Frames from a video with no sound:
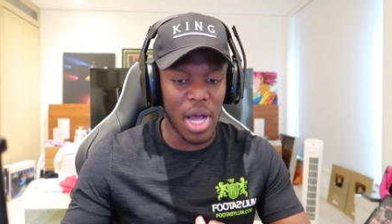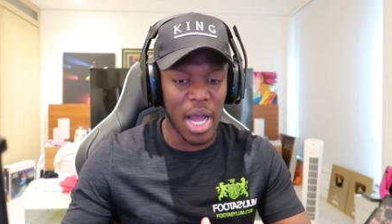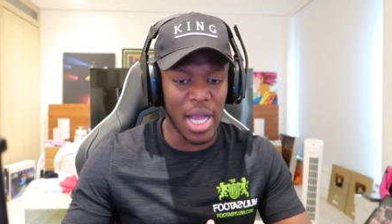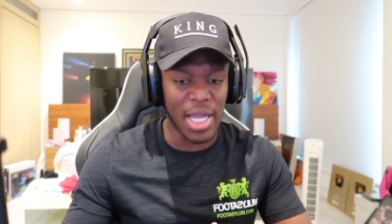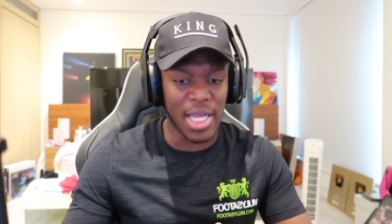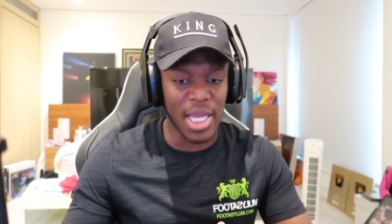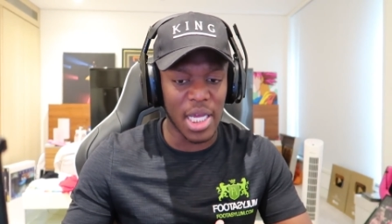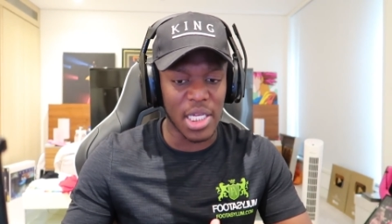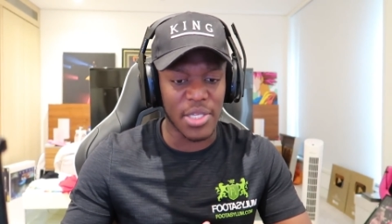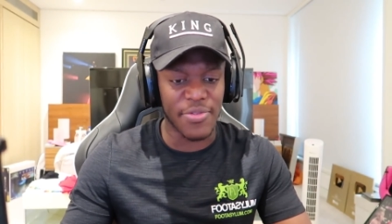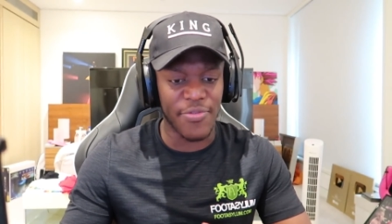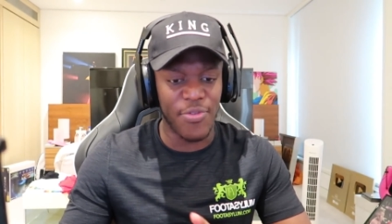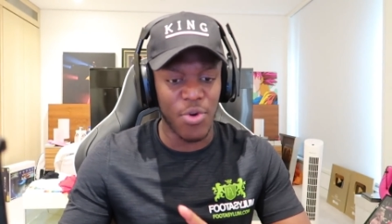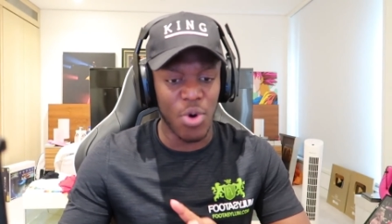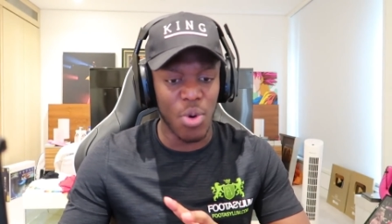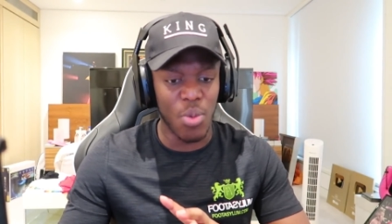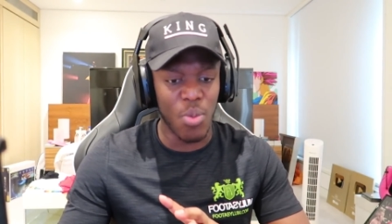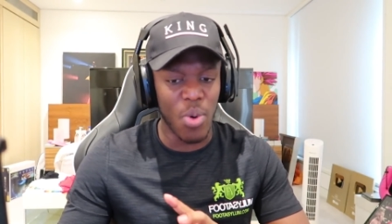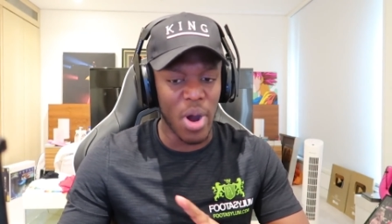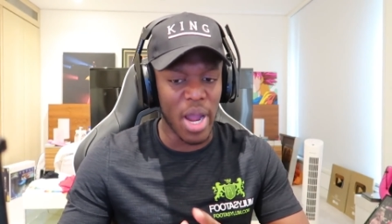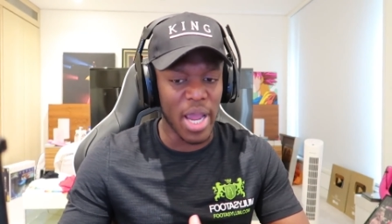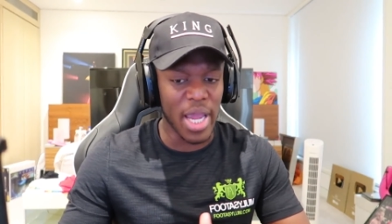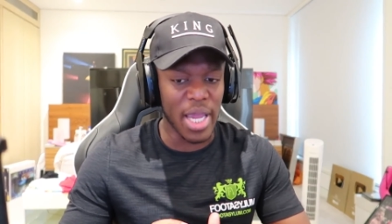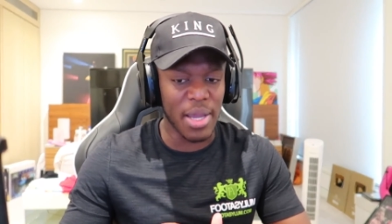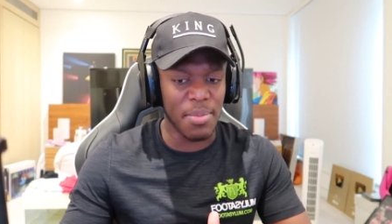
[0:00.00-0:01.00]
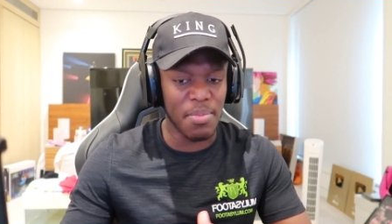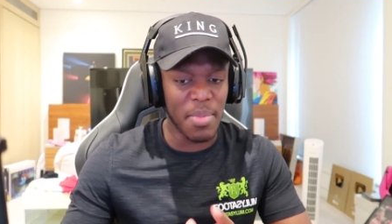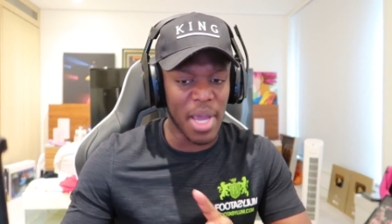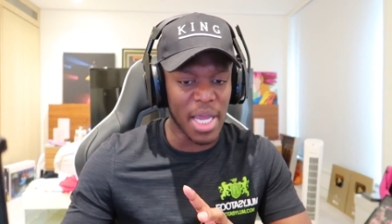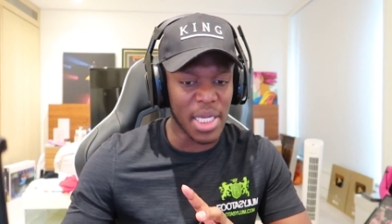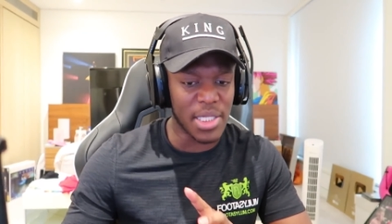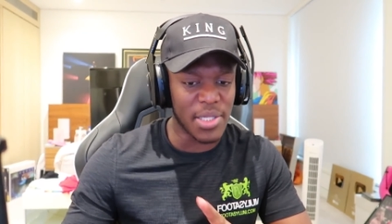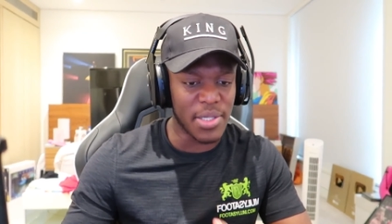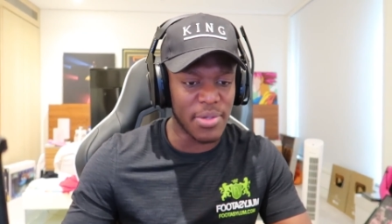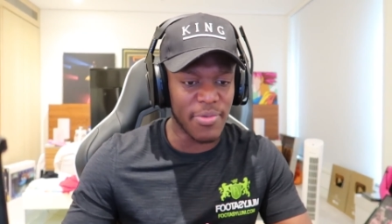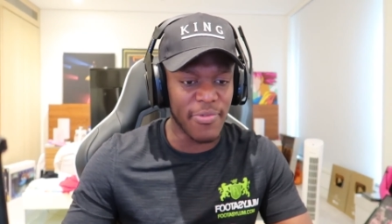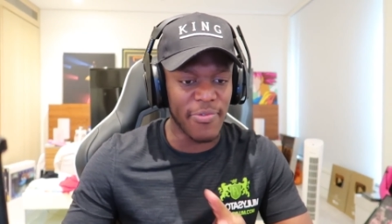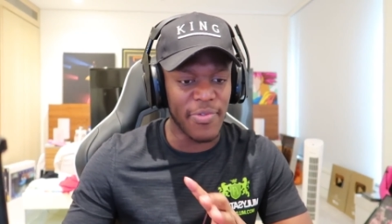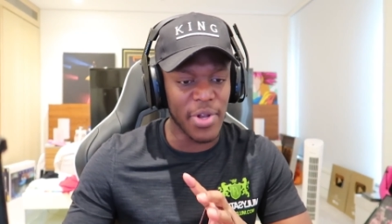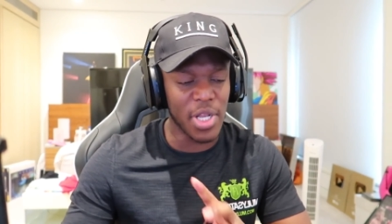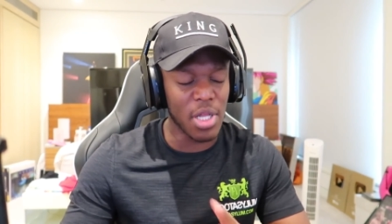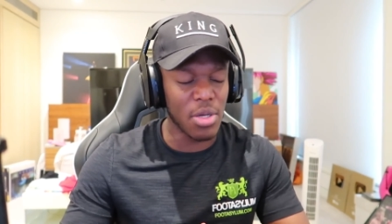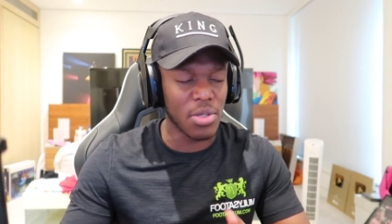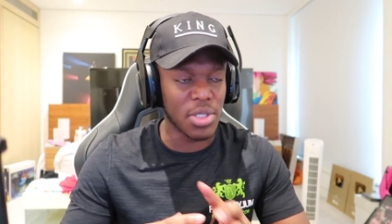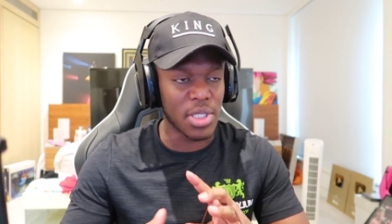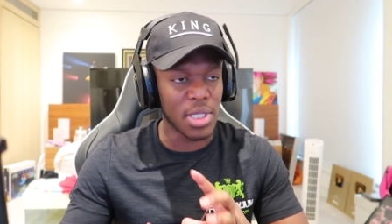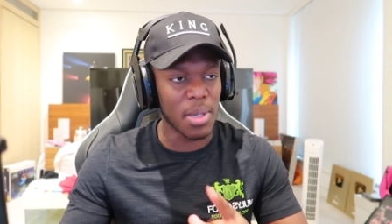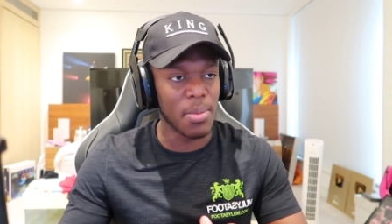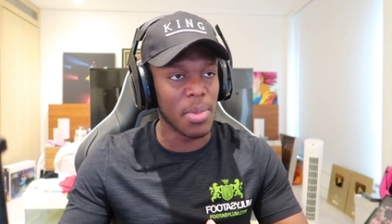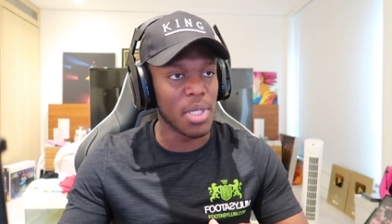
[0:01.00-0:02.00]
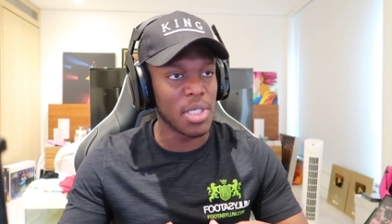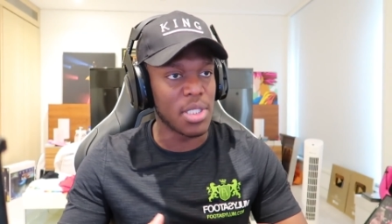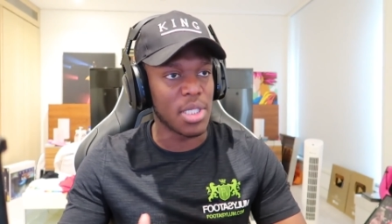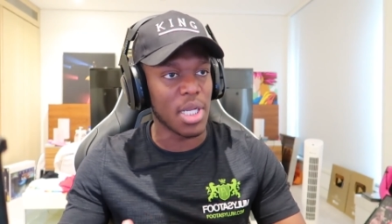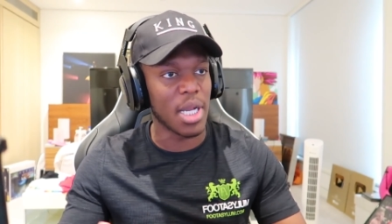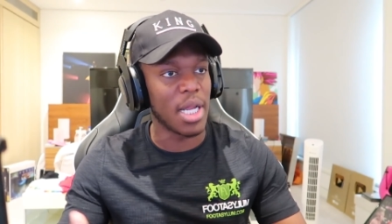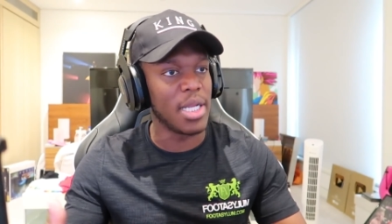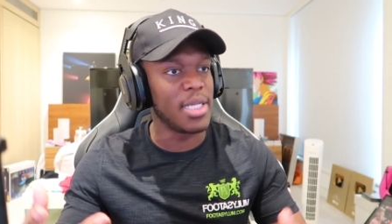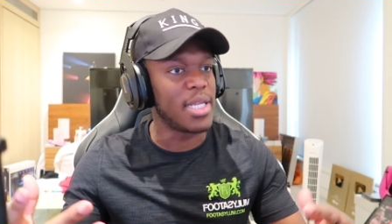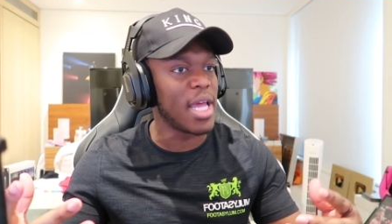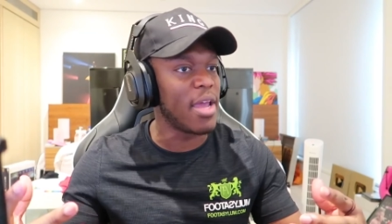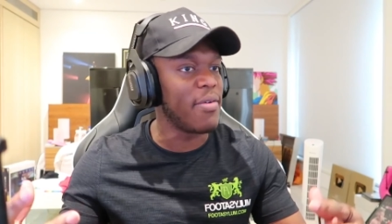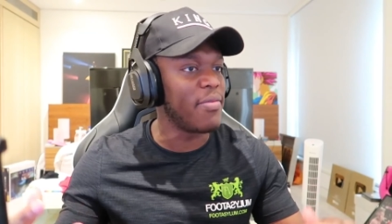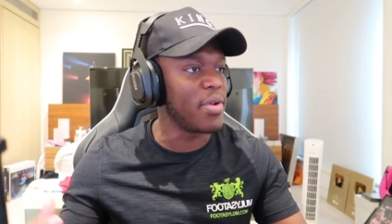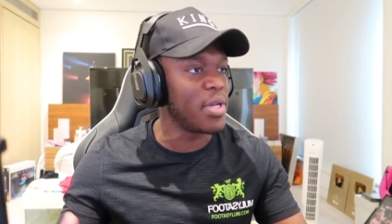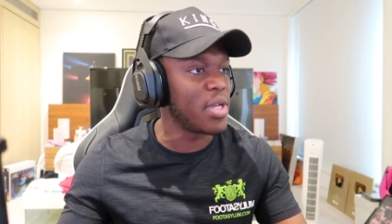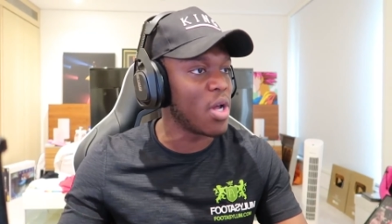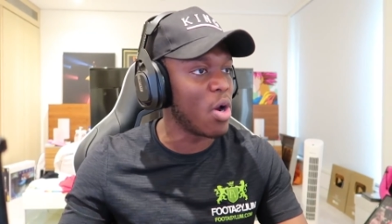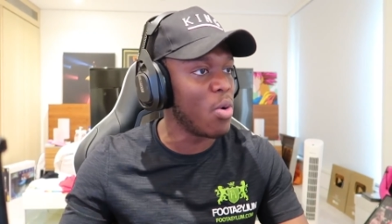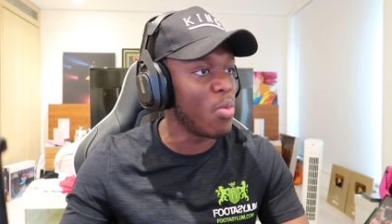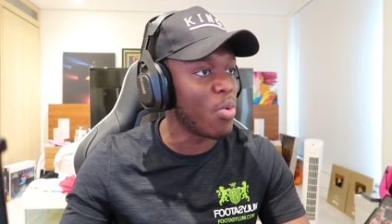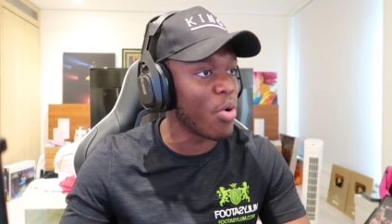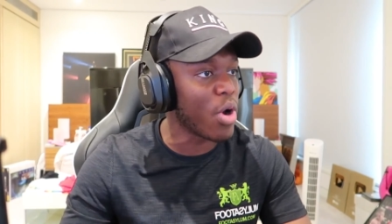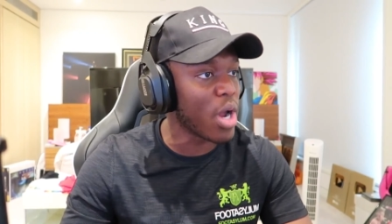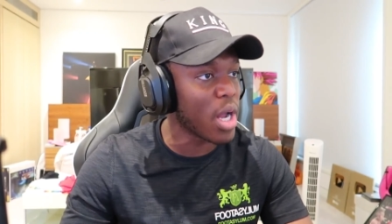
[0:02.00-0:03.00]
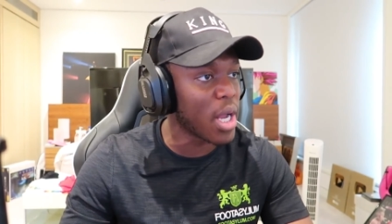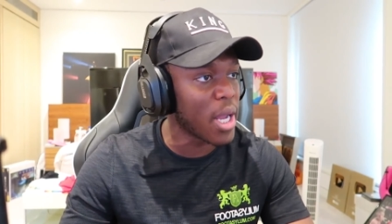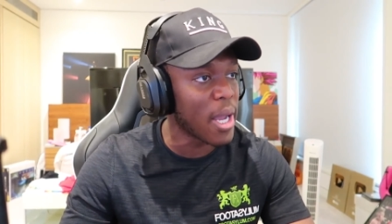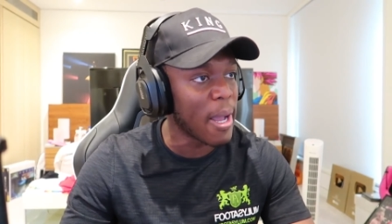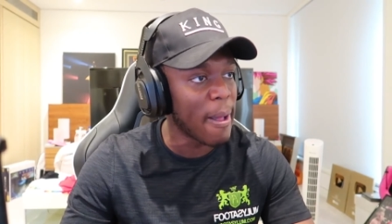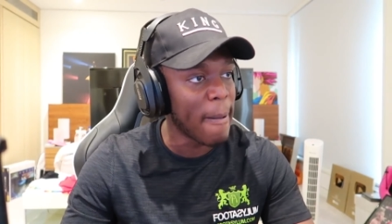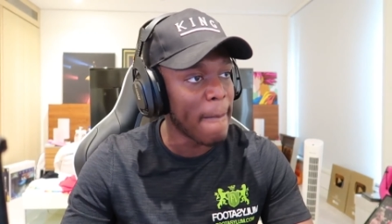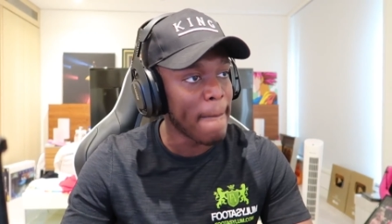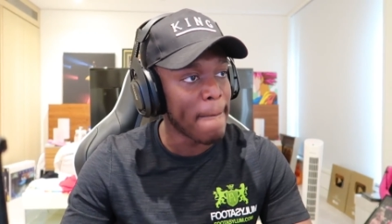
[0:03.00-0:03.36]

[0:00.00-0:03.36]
I guess, form where he makes videos similar to, like, David Dobrik.